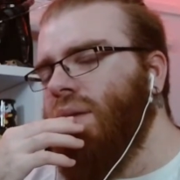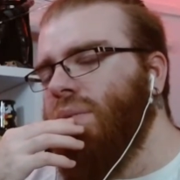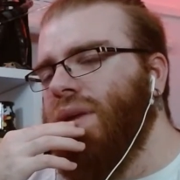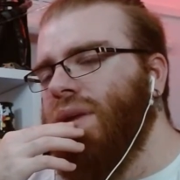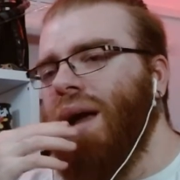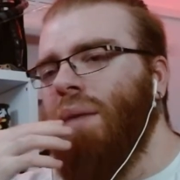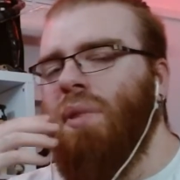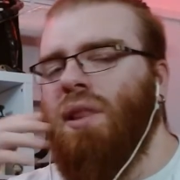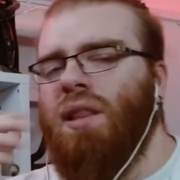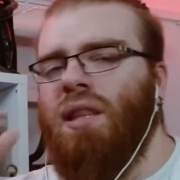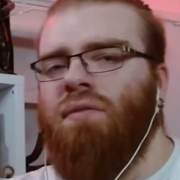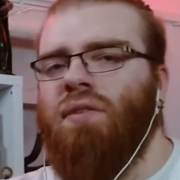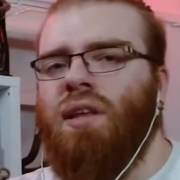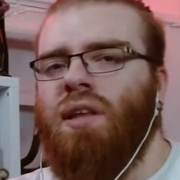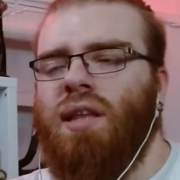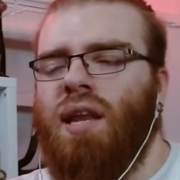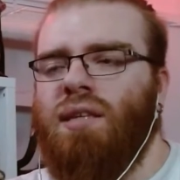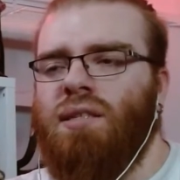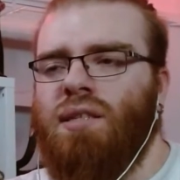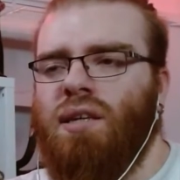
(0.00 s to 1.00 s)
I mean, I
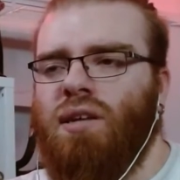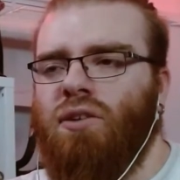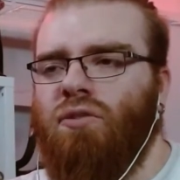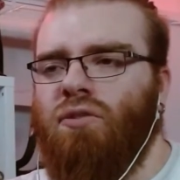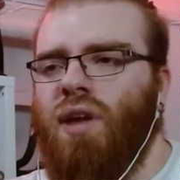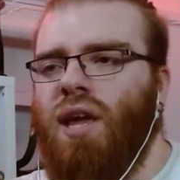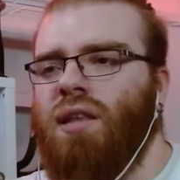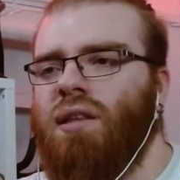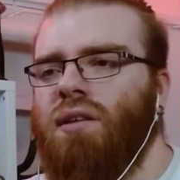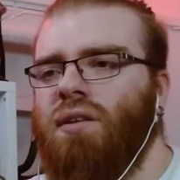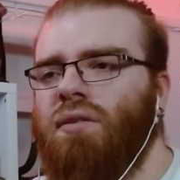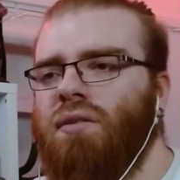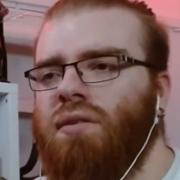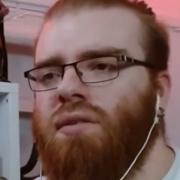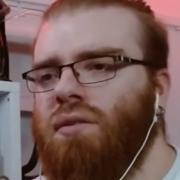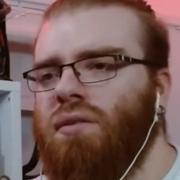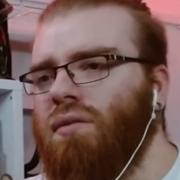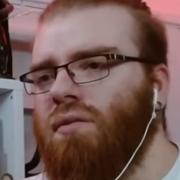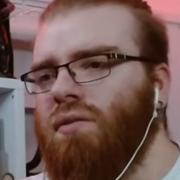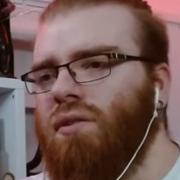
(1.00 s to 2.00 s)
believe that there is a creator,
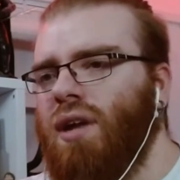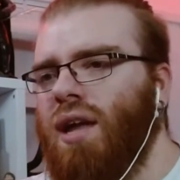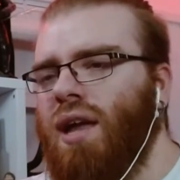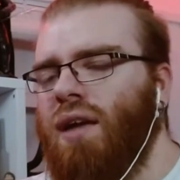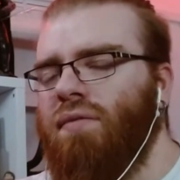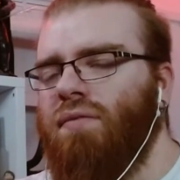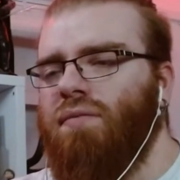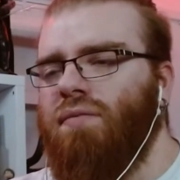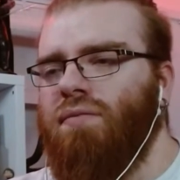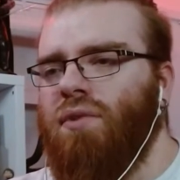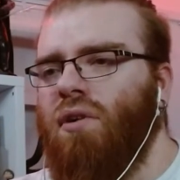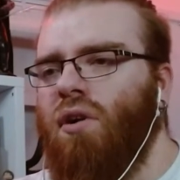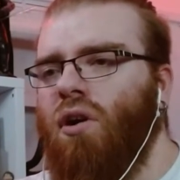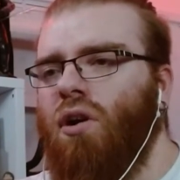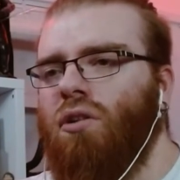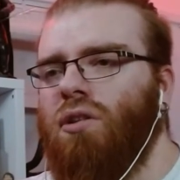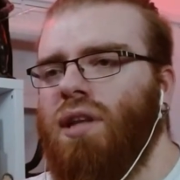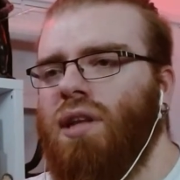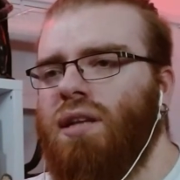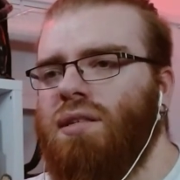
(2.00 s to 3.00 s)
and
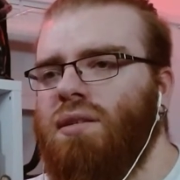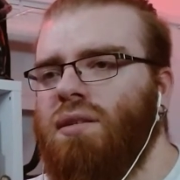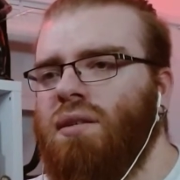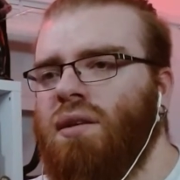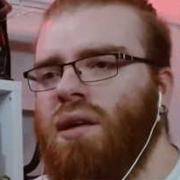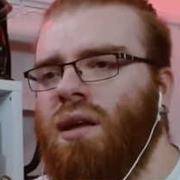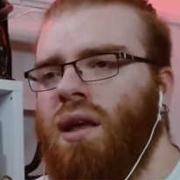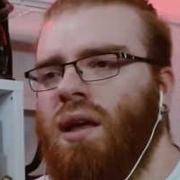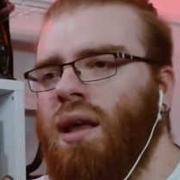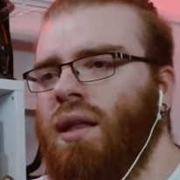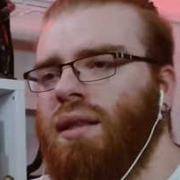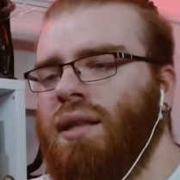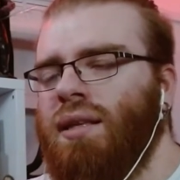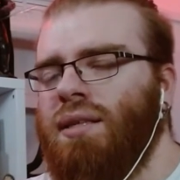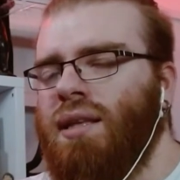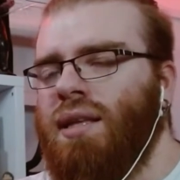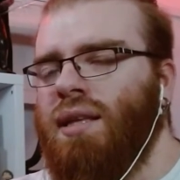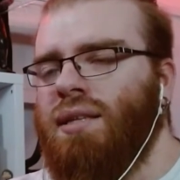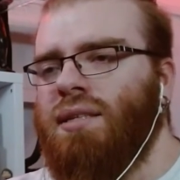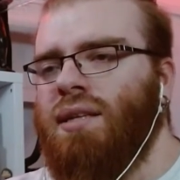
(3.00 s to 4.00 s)
all this
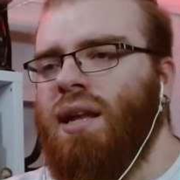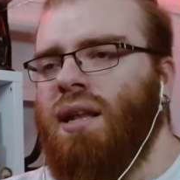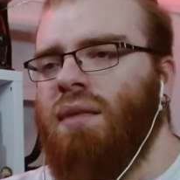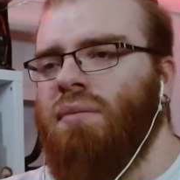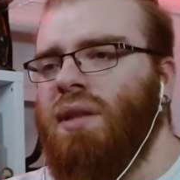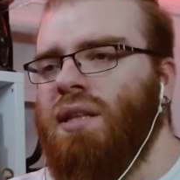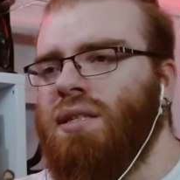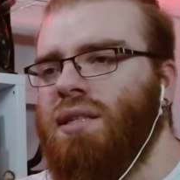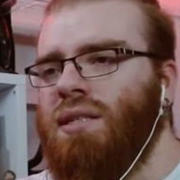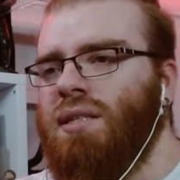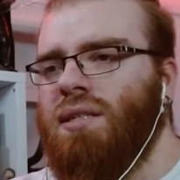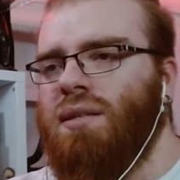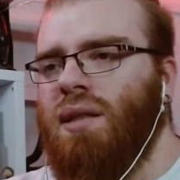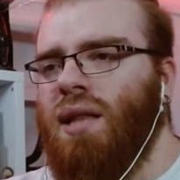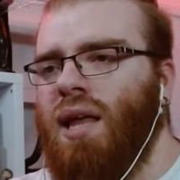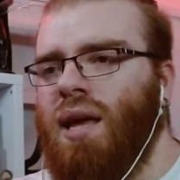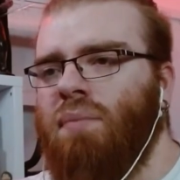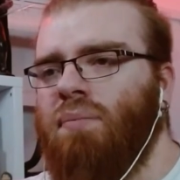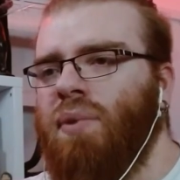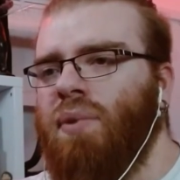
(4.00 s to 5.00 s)
doesn't necessarily mean this is
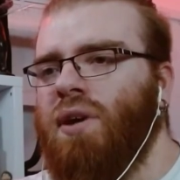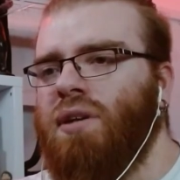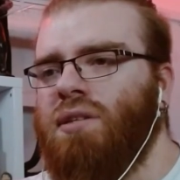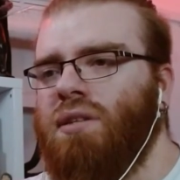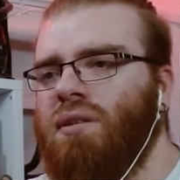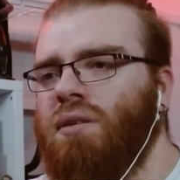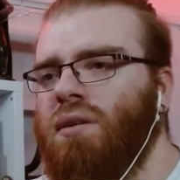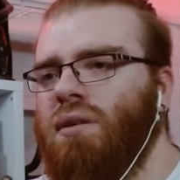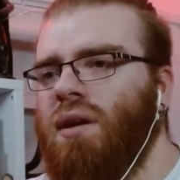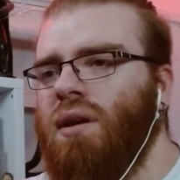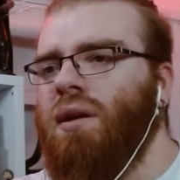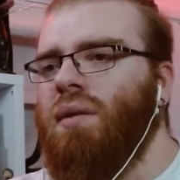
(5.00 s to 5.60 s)
like a person,